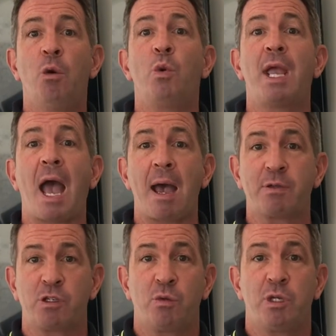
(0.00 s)
we
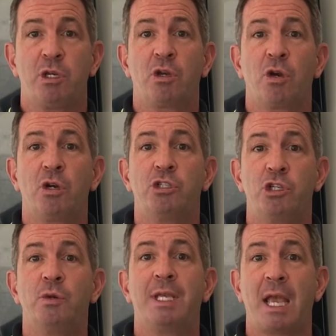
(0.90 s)
absolutely encourage
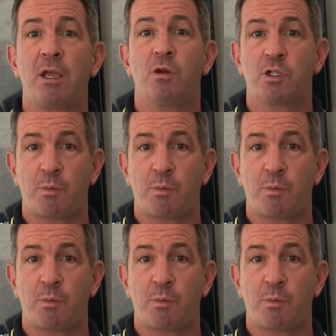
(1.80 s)
you to get your